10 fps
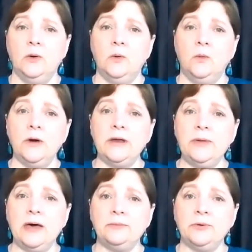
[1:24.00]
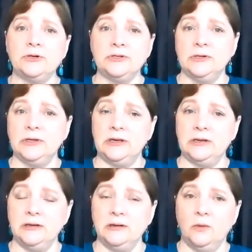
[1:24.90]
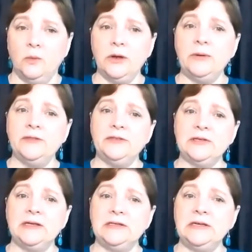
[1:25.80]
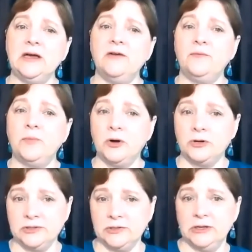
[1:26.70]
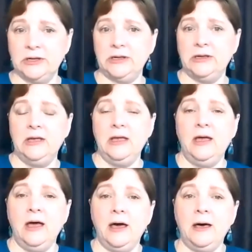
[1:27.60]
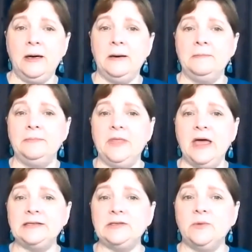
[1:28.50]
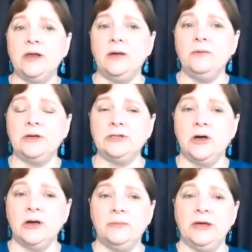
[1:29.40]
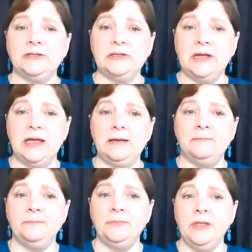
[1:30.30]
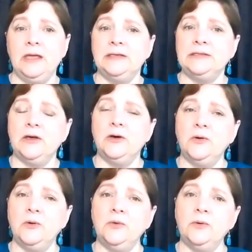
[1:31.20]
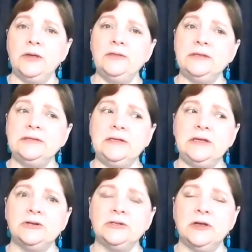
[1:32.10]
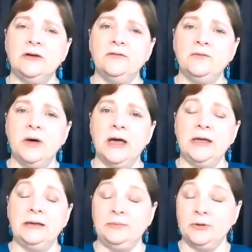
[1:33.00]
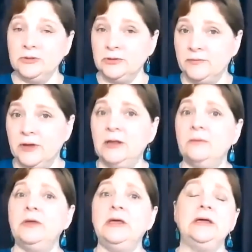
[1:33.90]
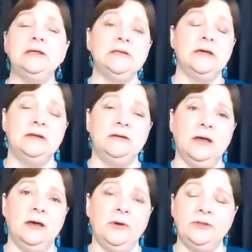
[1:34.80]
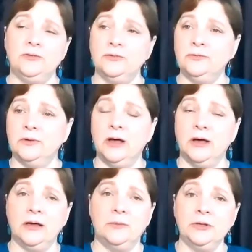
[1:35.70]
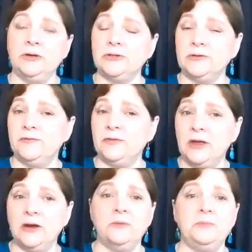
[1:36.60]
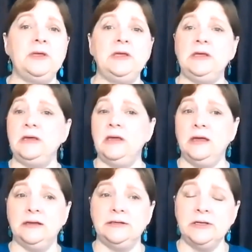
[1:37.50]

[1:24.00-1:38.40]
what about personally? What about this idea of personally? That's what I want to talk about today. So, in these years of my personal development, and I went through a couple of years of therapy and